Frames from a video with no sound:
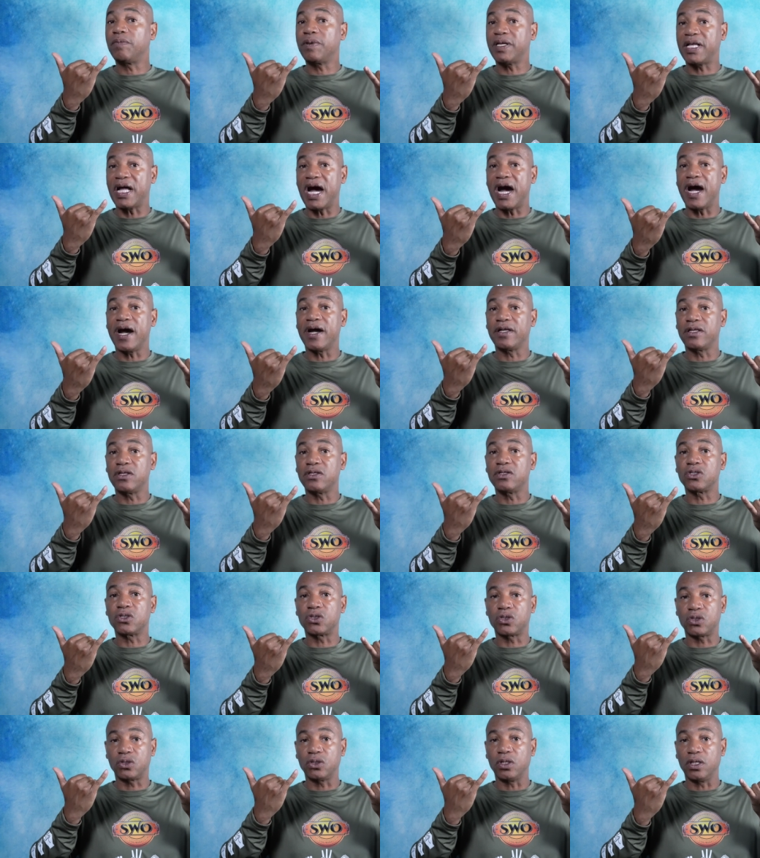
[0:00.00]
bit higher than
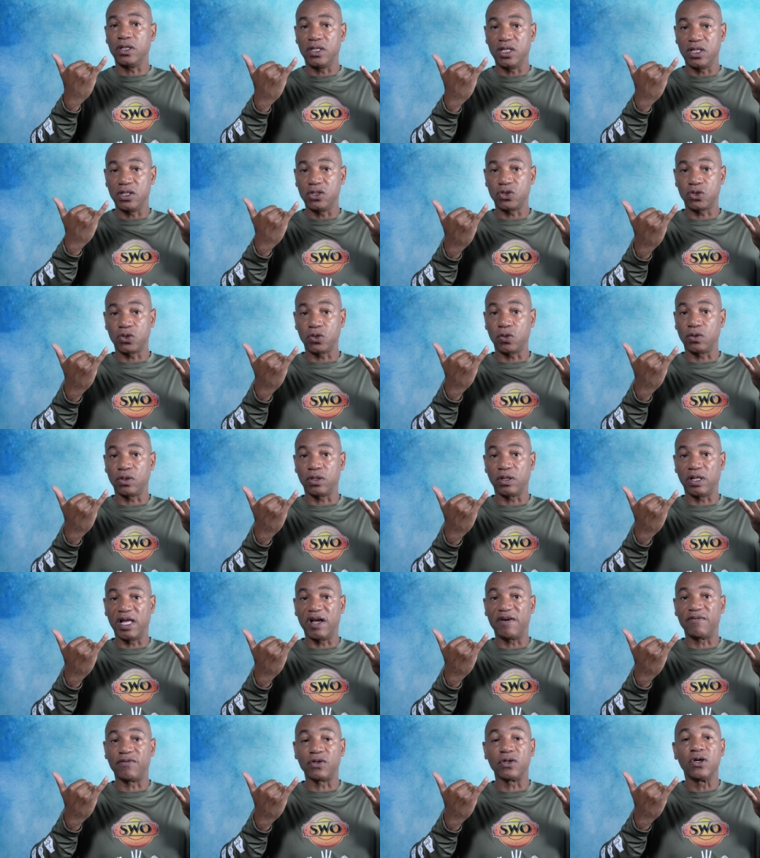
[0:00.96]
than the shoulder
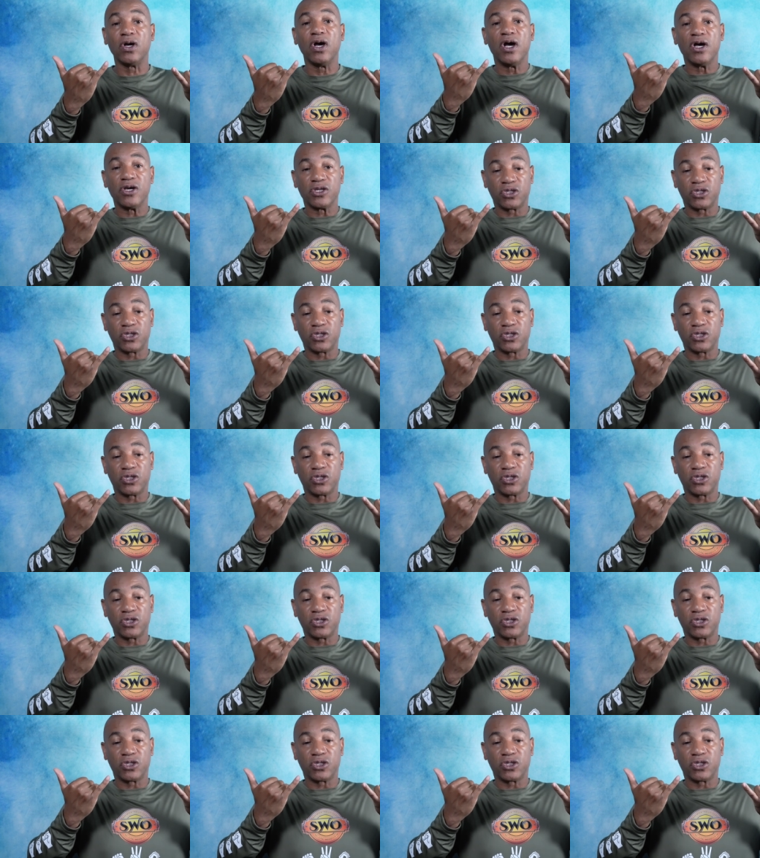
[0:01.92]
level,